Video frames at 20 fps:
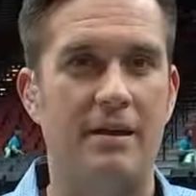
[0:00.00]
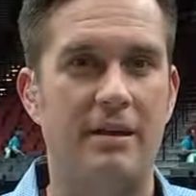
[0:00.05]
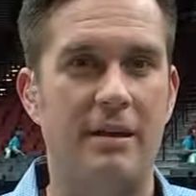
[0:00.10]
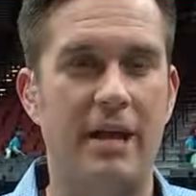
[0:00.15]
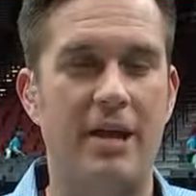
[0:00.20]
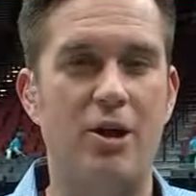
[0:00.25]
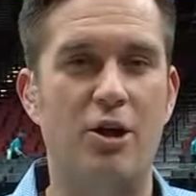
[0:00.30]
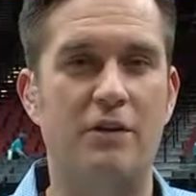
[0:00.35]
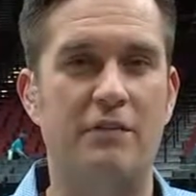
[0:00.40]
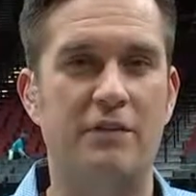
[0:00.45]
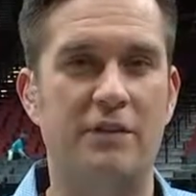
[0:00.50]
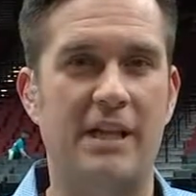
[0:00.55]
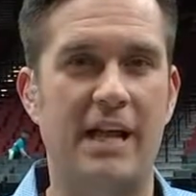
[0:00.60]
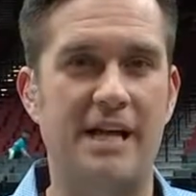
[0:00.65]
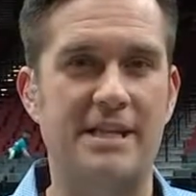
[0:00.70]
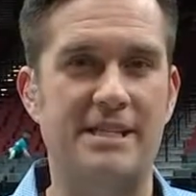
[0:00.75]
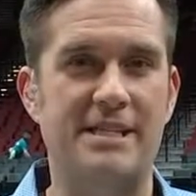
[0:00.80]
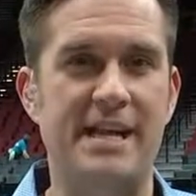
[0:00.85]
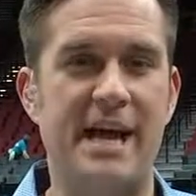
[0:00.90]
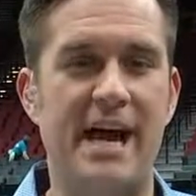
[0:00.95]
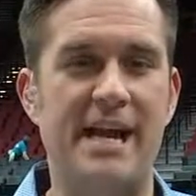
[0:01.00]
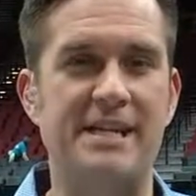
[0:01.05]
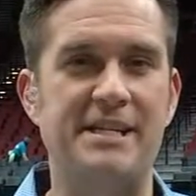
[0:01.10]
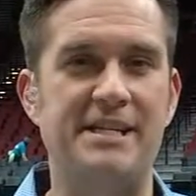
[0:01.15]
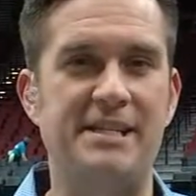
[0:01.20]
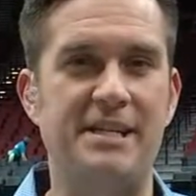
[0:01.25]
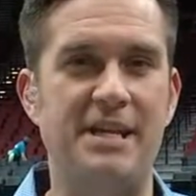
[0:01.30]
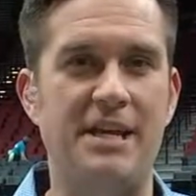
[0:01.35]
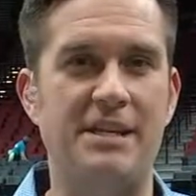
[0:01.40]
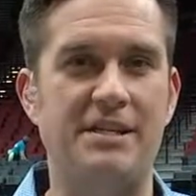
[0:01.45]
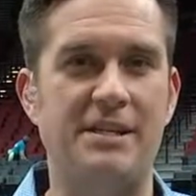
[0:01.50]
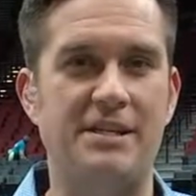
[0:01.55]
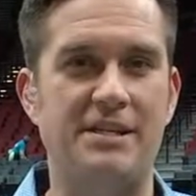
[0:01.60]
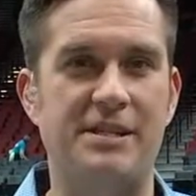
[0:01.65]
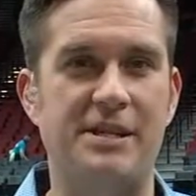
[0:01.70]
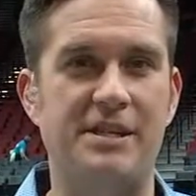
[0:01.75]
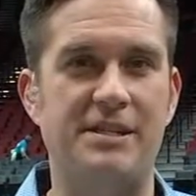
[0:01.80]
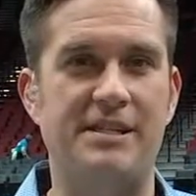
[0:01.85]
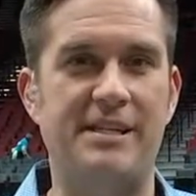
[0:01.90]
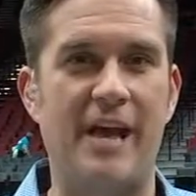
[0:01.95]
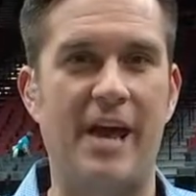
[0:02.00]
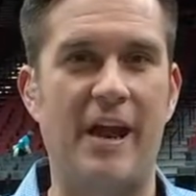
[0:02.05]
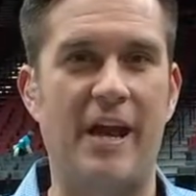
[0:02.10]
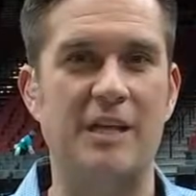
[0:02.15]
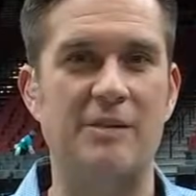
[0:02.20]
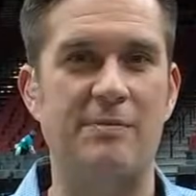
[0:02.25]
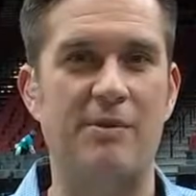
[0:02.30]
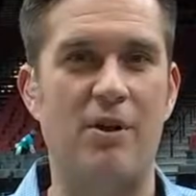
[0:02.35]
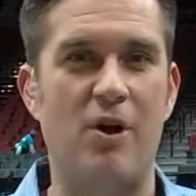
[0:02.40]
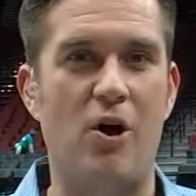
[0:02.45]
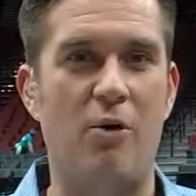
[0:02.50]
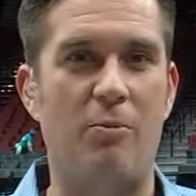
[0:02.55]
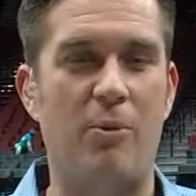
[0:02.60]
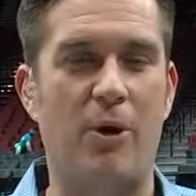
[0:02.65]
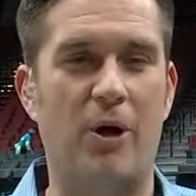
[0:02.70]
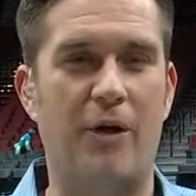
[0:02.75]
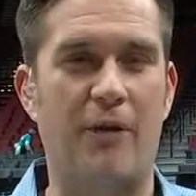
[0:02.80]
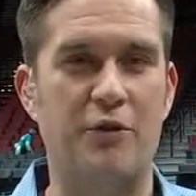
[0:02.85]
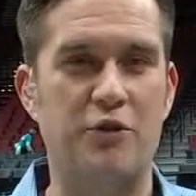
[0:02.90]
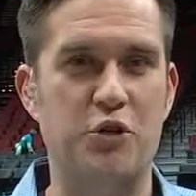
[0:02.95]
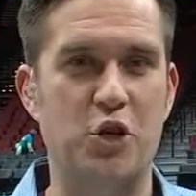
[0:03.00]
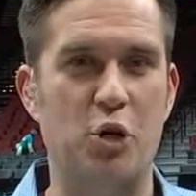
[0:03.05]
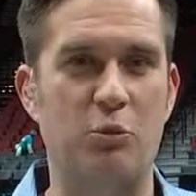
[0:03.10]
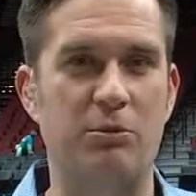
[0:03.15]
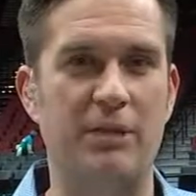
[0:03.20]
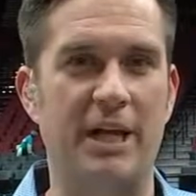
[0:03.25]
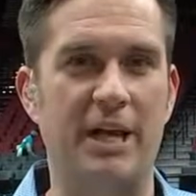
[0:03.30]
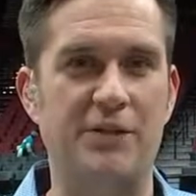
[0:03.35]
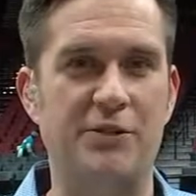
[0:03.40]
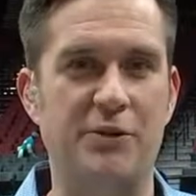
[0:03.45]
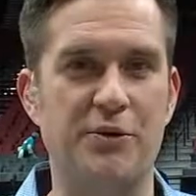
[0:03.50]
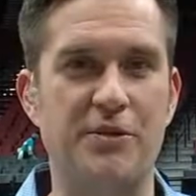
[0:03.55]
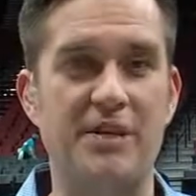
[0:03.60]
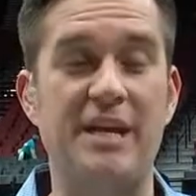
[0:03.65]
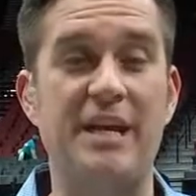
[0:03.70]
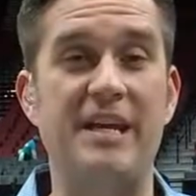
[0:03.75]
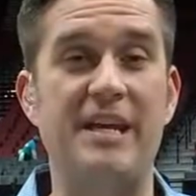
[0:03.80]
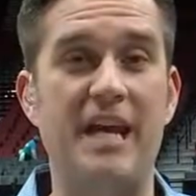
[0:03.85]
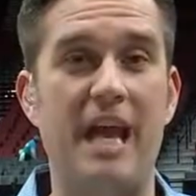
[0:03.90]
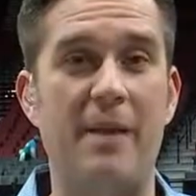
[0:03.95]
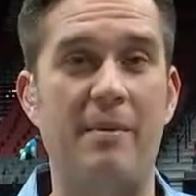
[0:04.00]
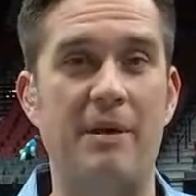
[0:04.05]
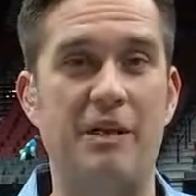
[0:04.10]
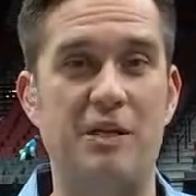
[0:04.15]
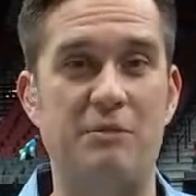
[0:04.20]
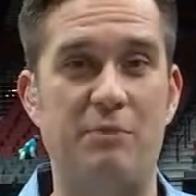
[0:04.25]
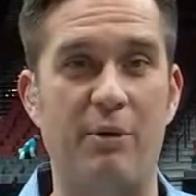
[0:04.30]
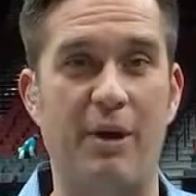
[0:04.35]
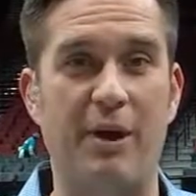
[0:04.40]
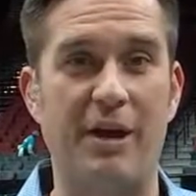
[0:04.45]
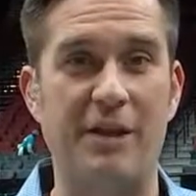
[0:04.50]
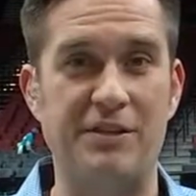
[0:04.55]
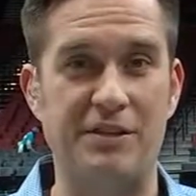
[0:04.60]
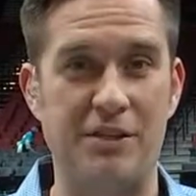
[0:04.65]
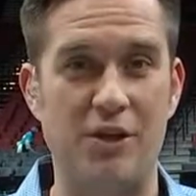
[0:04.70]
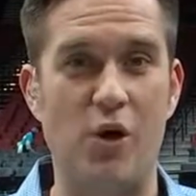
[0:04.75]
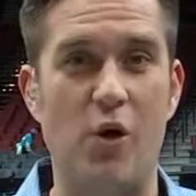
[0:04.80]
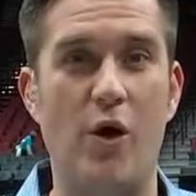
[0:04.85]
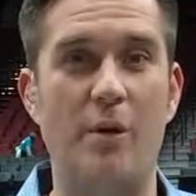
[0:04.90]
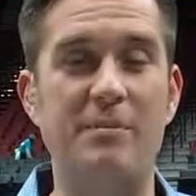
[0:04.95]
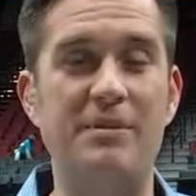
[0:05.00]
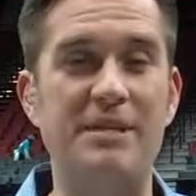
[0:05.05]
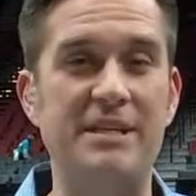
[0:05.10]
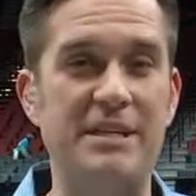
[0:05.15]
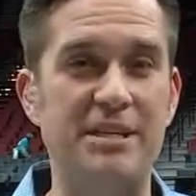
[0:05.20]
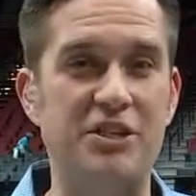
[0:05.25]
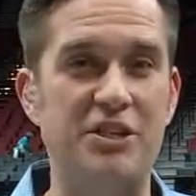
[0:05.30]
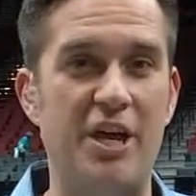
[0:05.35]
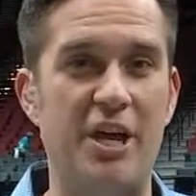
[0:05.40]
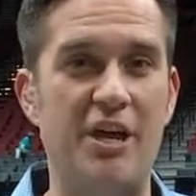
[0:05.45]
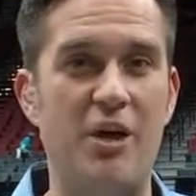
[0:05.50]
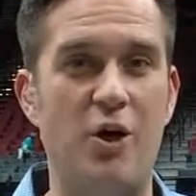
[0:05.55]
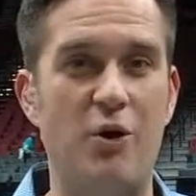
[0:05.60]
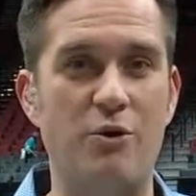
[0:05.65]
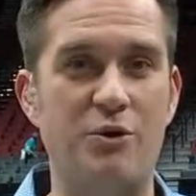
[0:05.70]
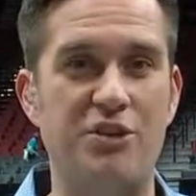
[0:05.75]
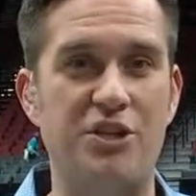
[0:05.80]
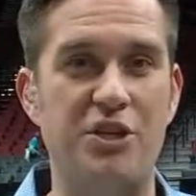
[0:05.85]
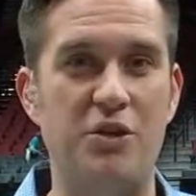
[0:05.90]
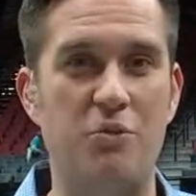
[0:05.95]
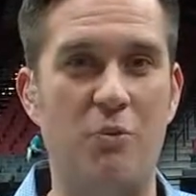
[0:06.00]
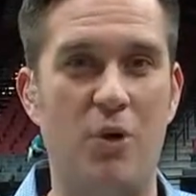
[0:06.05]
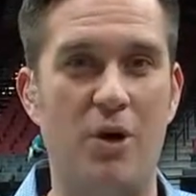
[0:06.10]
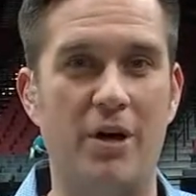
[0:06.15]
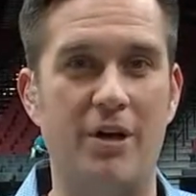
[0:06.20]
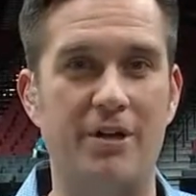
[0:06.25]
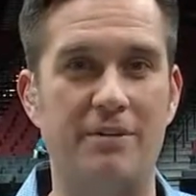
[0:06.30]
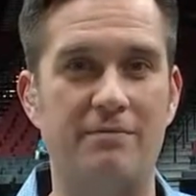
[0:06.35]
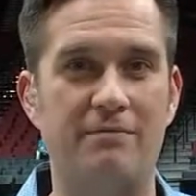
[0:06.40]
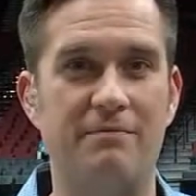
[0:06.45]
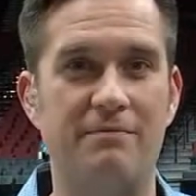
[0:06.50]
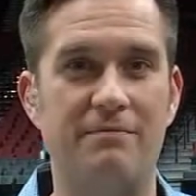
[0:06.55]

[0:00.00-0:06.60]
Yeah, you know, for the last 9 seasons, his sound has been all part of the Trailblazers' in-game experience. You know him, DJ OG1.